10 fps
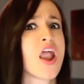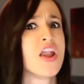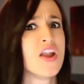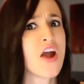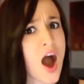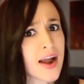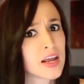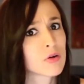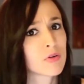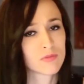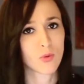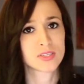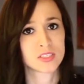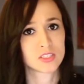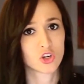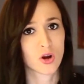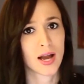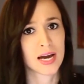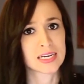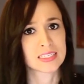not hearing voices in your
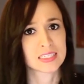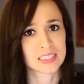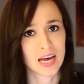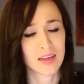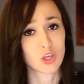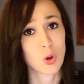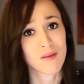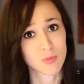head is a sign that you have a